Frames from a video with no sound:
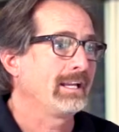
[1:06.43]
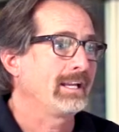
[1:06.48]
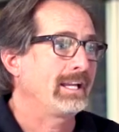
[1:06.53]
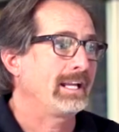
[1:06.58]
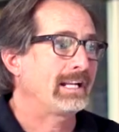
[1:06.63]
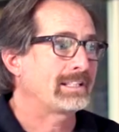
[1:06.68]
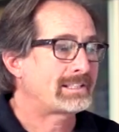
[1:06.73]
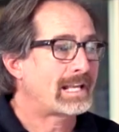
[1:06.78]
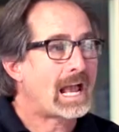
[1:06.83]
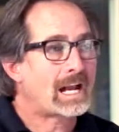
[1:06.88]

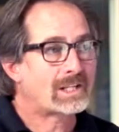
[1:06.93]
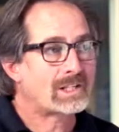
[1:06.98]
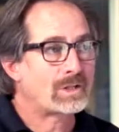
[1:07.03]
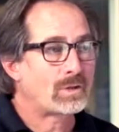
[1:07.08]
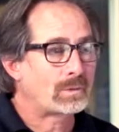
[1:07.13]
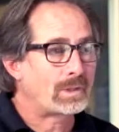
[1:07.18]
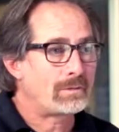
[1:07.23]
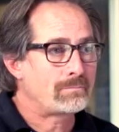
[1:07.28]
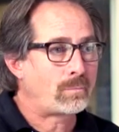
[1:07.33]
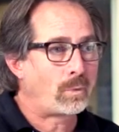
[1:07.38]
and it's actually
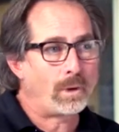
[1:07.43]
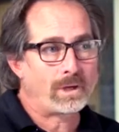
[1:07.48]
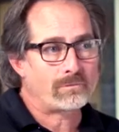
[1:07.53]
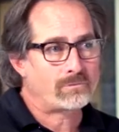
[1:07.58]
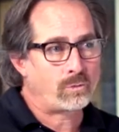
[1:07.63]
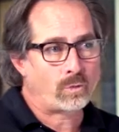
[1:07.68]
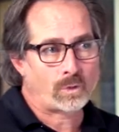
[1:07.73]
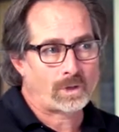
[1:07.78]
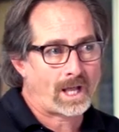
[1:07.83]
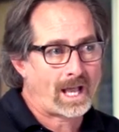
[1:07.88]
only
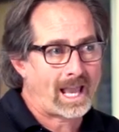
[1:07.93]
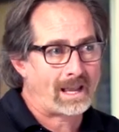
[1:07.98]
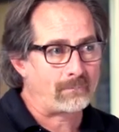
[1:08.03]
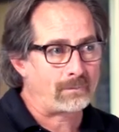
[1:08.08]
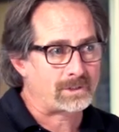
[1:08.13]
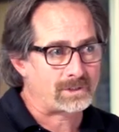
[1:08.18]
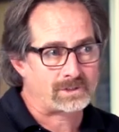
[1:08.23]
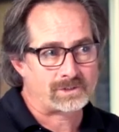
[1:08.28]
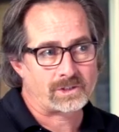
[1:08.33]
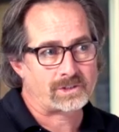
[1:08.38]
0.49,
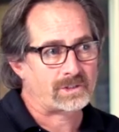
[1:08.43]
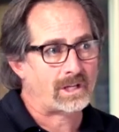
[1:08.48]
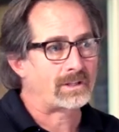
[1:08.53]
which is just